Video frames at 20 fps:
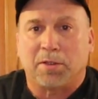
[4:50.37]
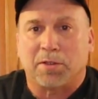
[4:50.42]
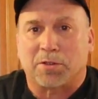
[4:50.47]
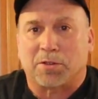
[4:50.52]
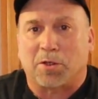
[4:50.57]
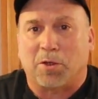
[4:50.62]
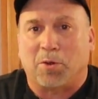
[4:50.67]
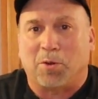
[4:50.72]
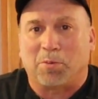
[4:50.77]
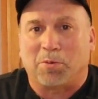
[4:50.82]

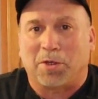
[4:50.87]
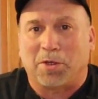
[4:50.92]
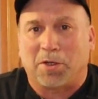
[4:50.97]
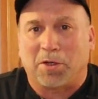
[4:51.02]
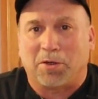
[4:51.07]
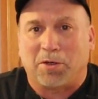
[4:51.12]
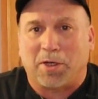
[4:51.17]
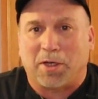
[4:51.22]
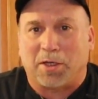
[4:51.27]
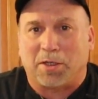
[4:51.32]
so I'm going to
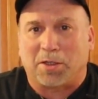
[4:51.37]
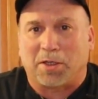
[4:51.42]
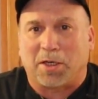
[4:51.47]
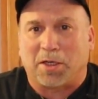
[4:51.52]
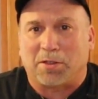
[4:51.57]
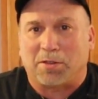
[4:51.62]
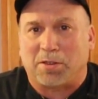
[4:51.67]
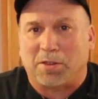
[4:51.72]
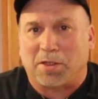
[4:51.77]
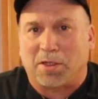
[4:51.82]
go ahead and
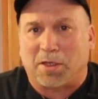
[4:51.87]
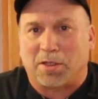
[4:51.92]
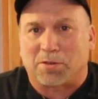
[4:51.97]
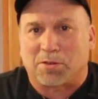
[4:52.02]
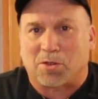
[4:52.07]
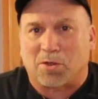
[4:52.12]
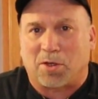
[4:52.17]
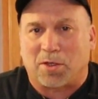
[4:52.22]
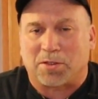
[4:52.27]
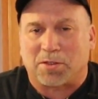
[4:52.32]
get the
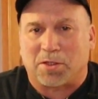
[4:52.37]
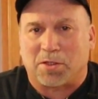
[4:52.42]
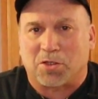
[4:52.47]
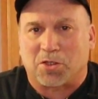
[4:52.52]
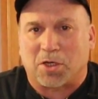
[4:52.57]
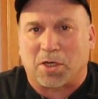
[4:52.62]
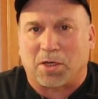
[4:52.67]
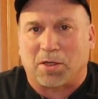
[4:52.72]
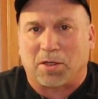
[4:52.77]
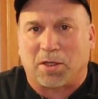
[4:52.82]

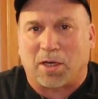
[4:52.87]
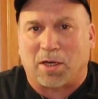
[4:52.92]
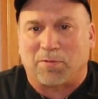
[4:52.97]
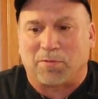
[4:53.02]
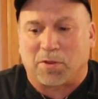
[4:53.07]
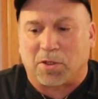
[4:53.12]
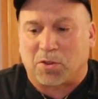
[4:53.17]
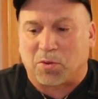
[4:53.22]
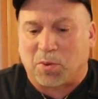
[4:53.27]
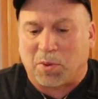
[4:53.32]
sausage out of the
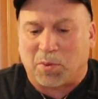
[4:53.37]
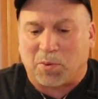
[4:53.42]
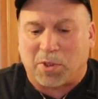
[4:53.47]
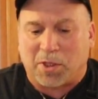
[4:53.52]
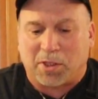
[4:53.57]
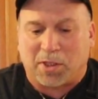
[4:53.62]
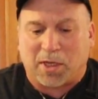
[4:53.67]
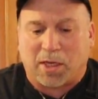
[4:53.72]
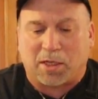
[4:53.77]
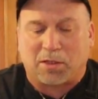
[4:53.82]
oven because we
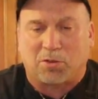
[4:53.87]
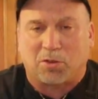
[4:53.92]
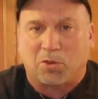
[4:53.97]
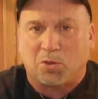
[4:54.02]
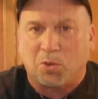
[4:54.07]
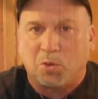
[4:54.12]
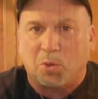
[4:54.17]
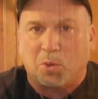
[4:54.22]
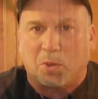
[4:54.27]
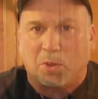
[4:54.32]
want that to
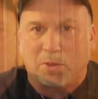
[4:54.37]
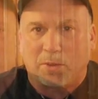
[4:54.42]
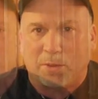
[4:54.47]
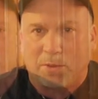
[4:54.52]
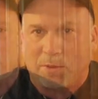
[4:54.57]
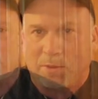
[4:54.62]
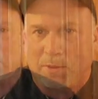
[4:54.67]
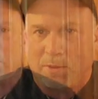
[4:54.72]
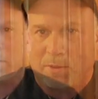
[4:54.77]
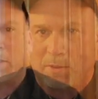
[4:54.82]
cool. All